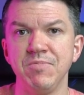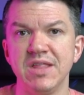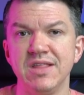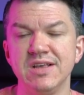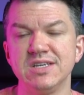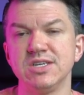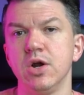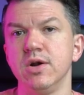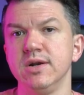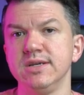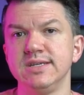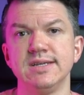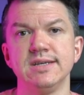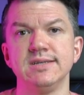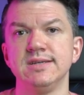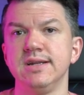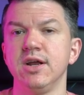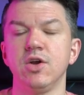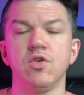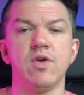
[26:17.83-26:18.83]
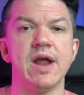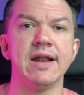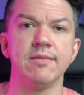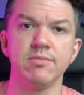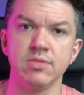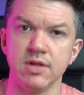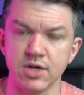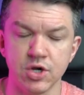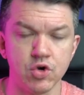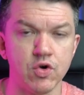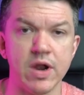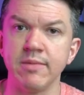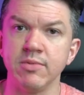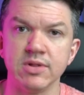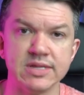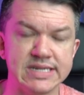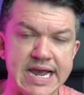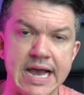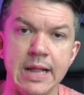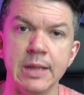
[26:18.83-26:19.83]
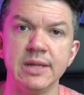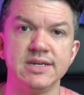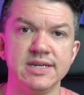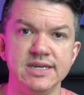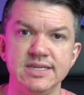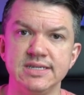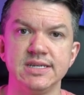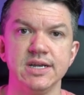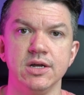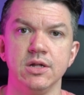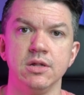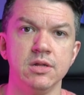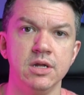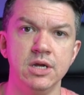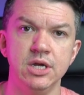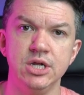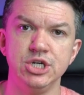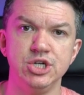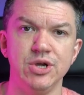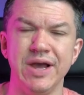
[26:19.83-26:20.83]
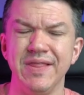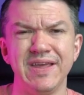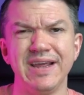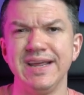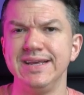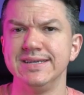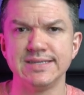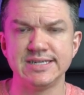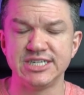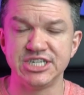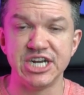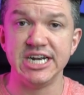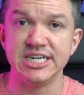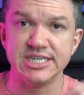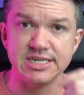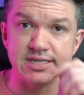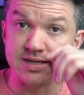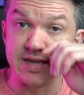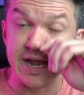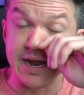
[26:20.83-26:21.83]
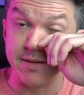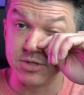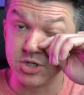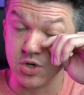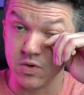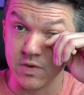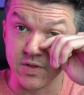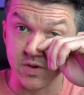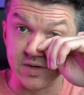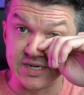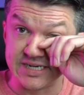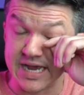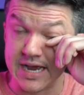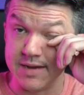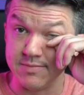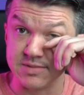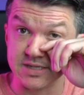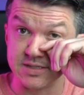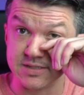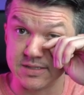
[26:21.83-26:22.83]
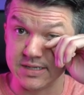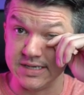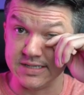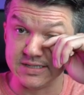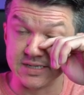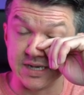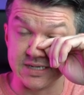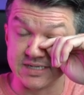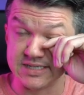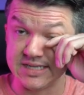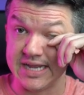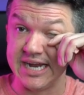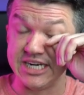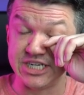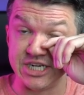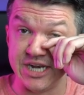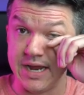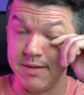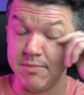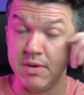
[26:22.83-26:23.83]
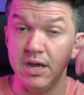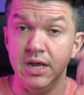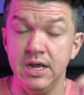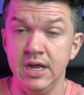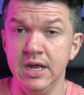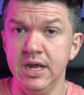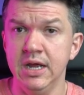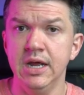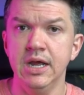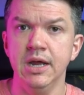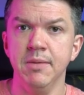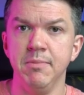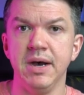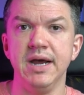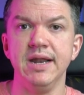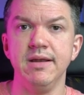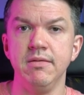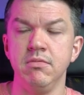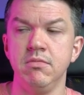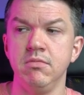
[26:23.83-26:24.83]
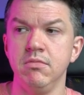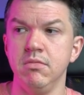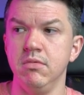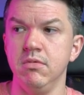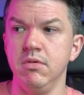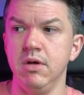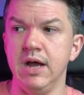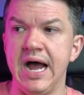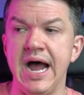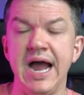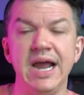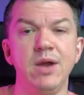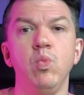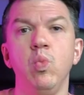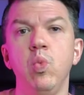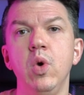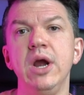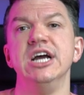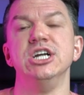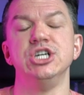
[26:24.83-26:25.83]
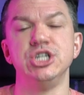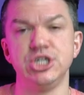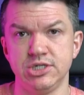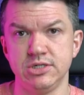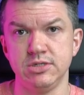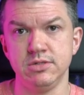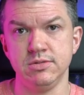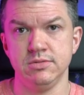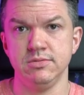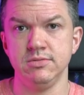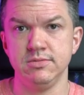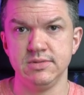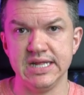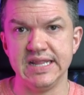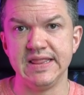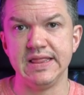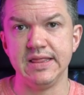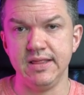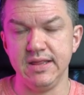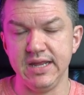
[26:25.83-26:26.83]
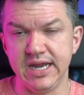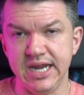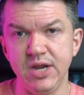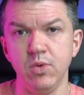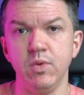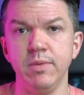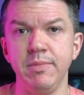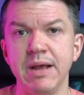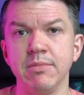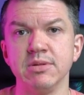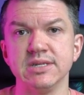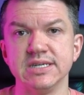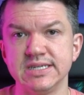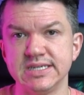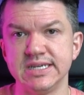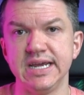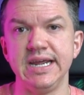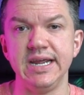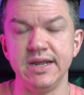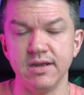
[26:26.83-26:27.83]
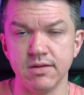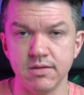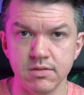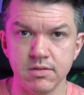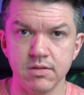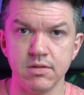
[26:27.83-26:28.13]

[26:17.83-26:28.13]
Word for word: This artist is an incredible, incredible talent. He's still, I think he's changed his name two or three times, as his uh, stage name. But I wish that he would be able to see